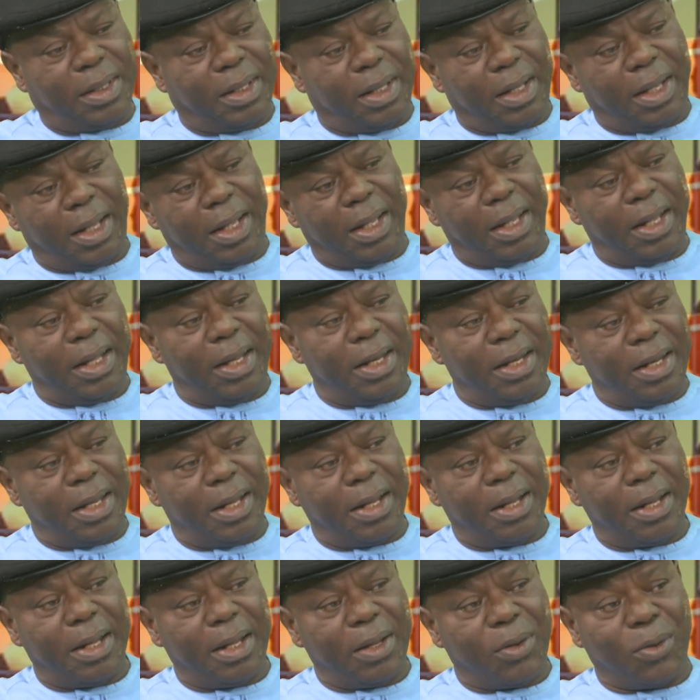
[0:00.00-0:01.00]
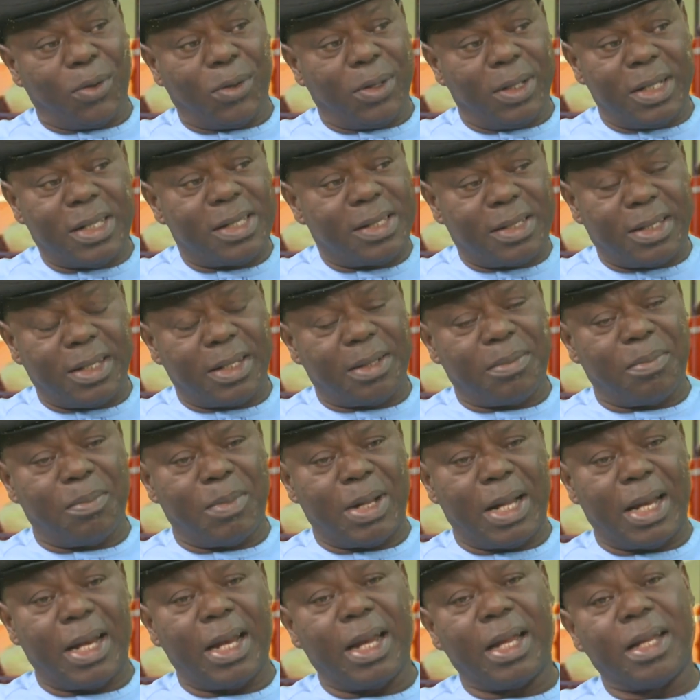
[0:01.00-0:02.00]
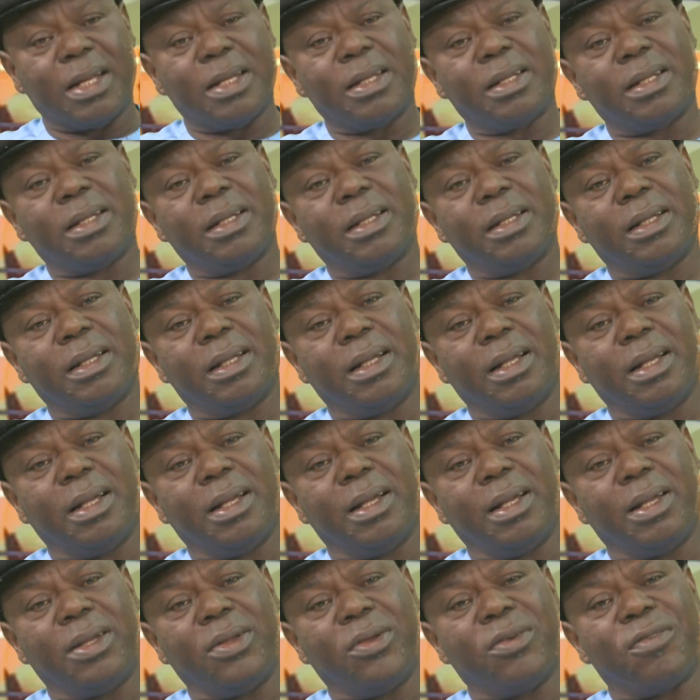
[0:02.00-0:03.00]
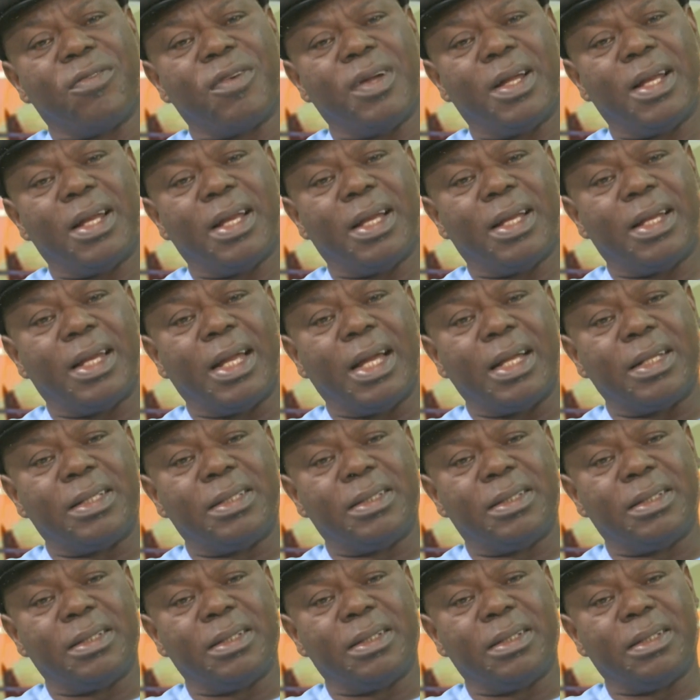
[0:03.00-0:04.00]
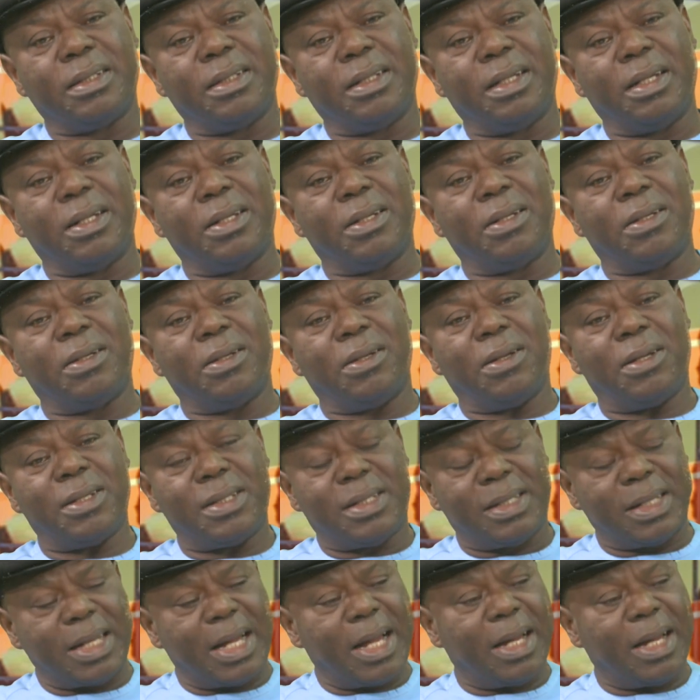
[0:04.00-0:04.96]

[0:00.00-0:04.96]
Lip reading: in a holistic manner, you find out that a lot